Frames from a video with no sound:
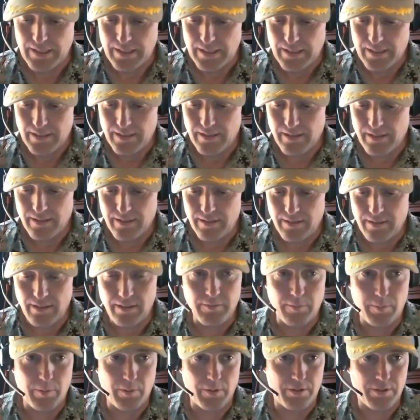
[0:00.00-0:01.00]

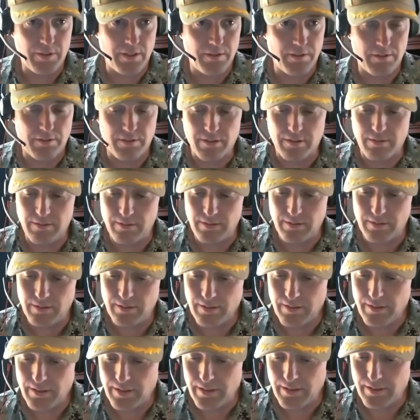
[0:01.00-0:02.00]
Naval Postgraduate School,
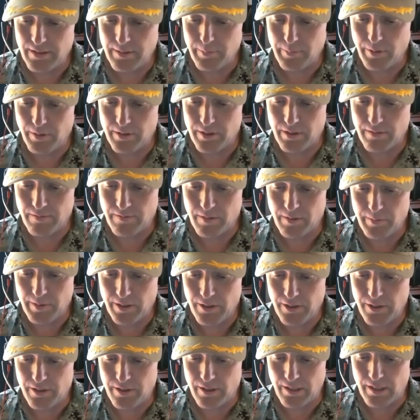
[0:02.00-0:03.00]
to post
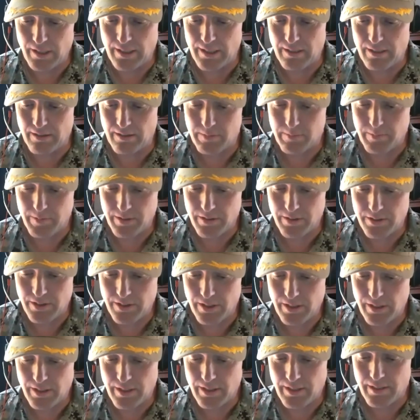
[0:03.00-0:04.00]
information and announcements
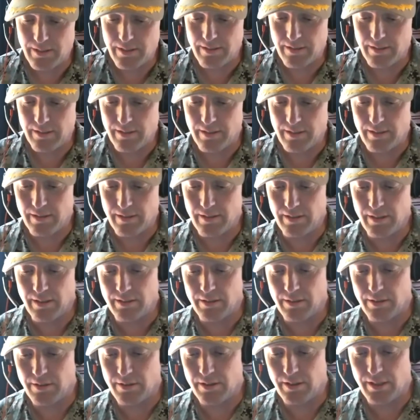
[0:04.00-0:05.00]
at
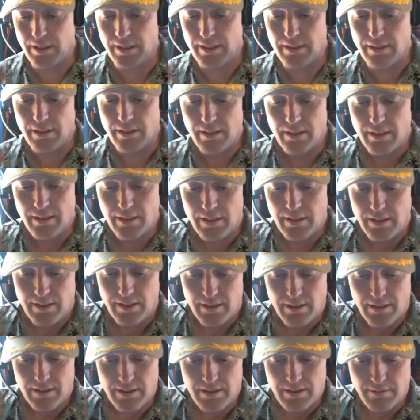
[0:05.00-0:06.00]
another site,
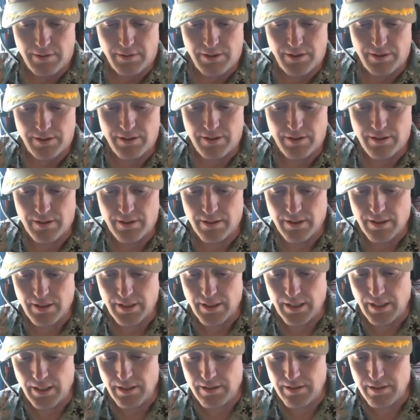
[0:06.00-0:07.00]
which is their
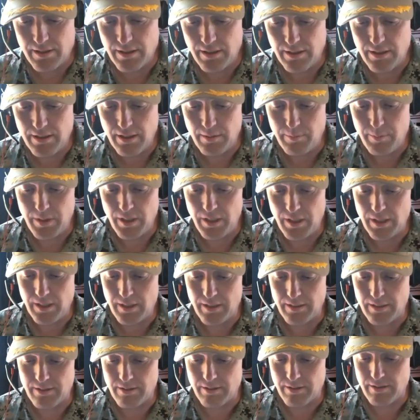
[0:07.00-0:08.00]

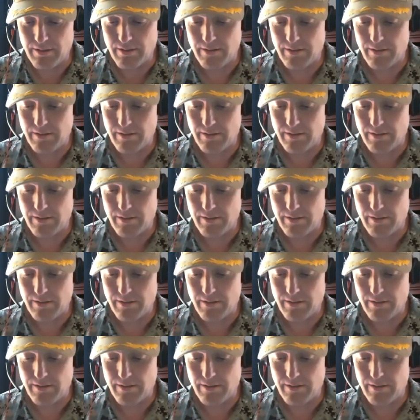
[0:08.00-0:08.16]
HTTPS,